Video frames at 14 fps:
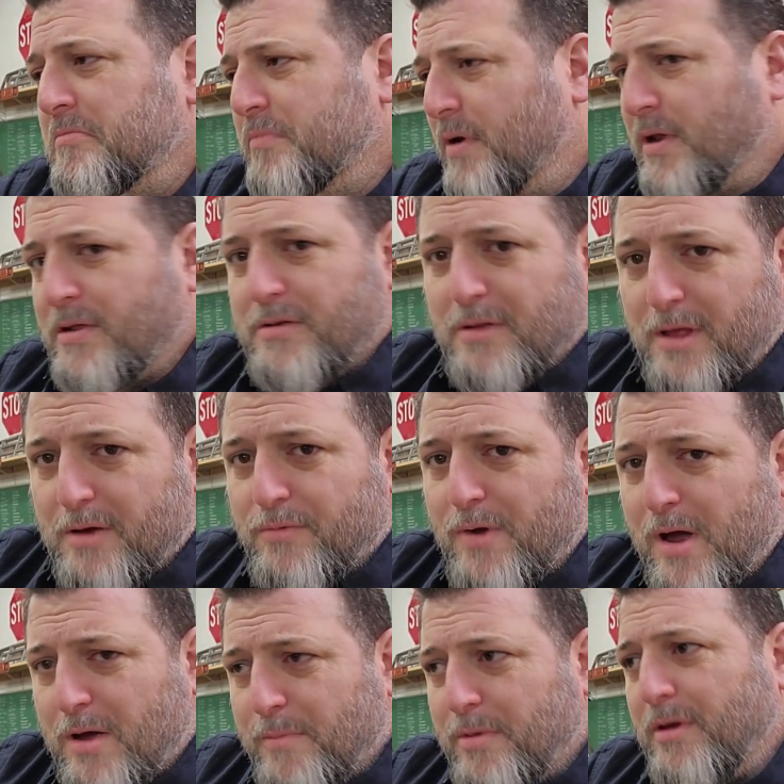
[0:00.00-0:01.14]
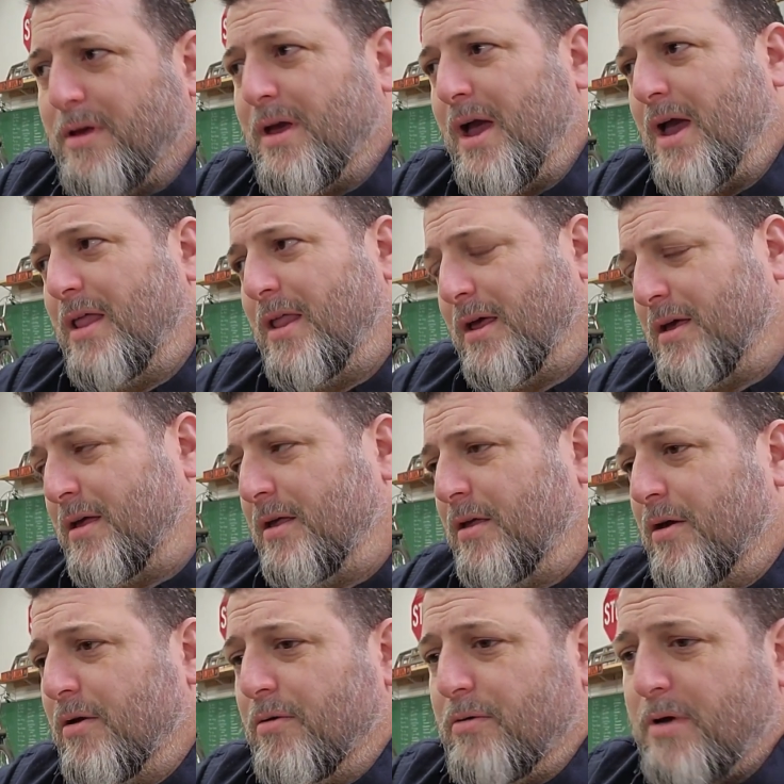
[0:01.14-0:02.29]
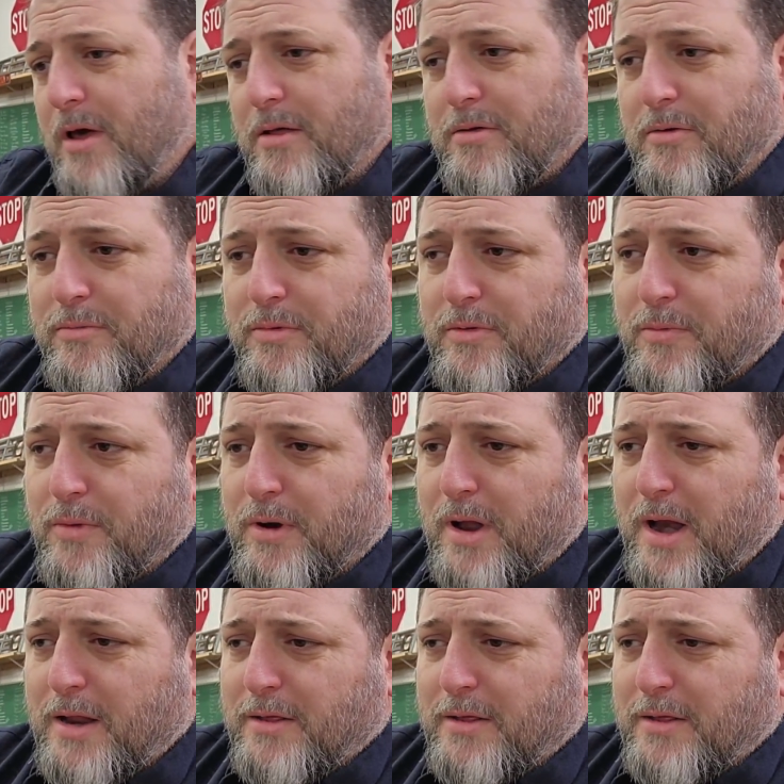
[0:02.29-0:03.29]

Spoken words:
But he's still like a rockabilly guy, like, you know, customs and whatnot.